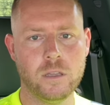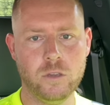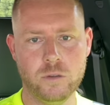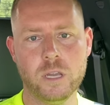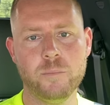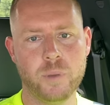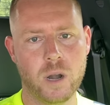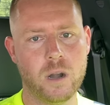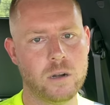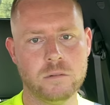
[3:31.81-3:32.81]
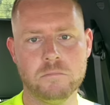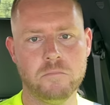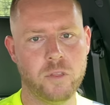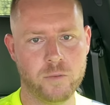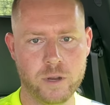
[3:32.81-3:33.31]
You can burn
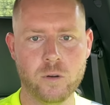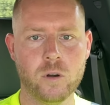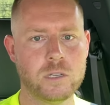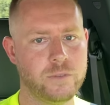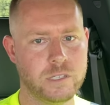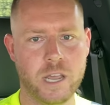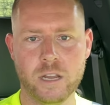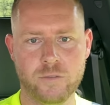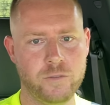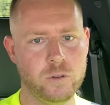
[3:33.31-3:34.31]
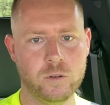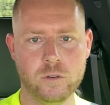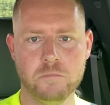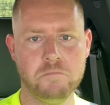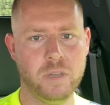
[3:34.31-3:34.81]
3/4 of a tank of
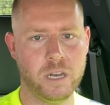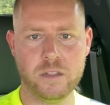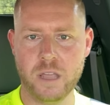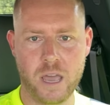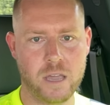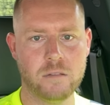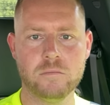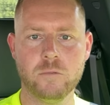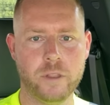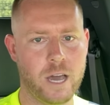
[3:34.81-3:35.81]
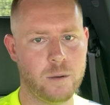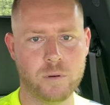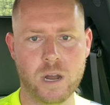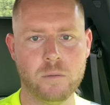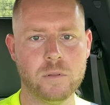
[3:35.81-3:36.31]
fuel in a day without a
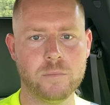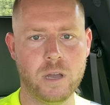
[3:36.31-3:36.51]
problem,